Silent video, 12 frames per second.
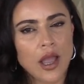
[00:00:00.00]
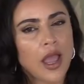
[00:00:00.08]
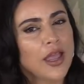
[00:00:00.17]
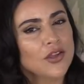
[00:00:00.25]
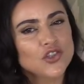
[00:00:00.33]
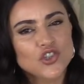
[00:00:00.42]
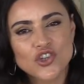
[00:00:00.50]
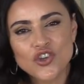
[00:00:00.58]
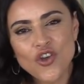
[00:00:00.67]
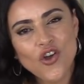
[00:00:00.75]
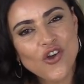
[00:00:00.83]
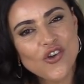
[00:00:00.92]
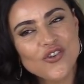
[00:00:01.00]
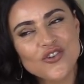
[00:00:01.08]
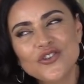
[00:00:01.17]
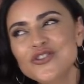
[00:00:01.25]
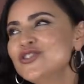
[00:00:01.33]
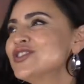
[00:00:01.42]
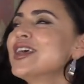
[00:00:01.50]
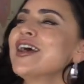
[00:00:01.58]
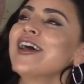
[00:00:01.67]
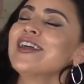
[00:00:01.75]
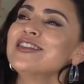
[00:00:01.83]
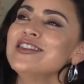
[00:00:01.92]
NGOs
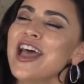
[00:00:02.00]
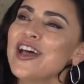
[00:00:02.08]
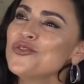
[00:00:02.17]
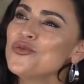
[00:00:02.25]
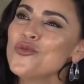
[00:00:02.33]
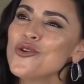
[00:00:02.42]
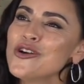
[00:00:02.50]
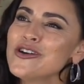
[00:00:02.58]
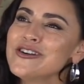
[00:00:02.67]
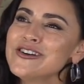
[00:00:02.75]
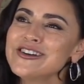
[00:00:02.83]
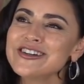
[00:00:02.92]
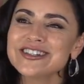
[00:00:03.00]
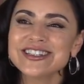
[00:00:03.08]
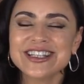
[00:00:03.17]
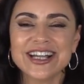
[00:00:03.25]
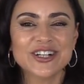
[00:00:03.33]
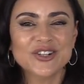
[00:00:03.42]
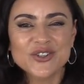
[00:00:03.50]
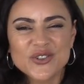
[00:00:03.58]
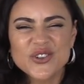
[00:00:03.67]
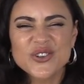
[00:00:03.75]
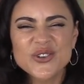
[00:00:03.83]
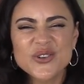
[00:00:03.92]
and networks and
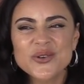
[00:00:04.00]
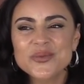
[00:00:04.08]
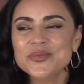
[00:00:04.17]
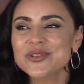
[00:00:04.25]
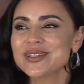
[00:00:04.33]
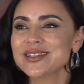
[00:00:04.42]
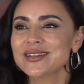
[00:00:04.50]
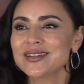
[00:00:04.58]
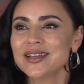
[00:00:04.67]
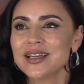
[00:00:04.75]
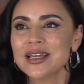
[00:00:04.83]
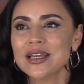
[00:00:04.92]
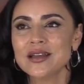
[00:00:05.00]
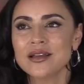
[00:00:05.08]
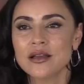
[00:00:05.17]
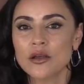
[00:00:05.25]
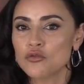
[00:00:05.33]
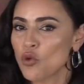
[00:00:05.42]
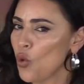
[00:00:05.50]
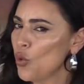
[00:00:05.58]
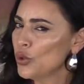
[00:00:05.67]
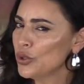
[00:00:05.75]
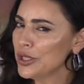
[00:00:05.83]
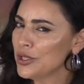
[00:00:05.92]
groups,
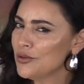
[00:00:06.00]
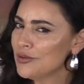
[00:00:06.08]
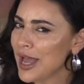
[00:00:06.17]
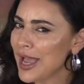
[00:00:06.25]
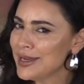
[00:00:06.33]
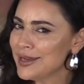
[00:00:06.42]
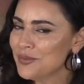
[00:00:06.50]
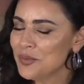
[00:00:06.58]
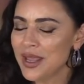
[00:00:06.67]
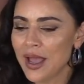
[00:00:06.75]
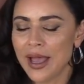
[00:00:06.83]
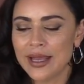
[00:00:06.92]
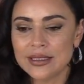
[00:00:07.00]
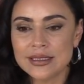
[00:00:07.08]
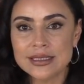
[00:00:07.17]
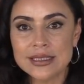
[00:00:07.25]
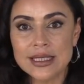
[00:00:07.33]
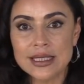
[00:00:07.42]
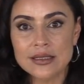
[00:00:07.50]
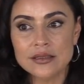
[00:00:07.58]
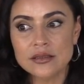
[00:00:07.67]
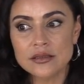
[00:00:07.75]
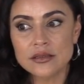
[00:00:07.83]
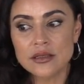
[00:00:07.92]
totally united behind the
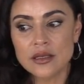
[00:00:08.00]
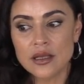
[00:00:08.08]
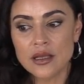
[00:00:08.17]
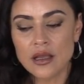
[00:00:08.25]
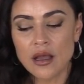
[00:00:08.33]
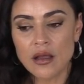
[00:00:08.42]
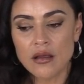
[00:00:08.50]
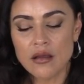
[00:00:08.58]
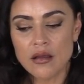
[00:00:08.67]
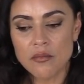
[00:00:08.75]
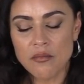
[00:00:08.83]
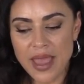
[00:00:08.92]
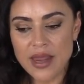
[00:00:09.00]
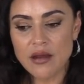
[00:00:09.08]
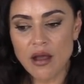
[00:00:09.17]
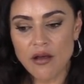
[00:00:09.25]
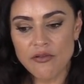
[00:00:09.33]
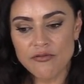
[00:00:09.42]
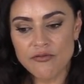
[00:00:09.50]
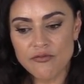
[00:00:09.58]
scenes, made of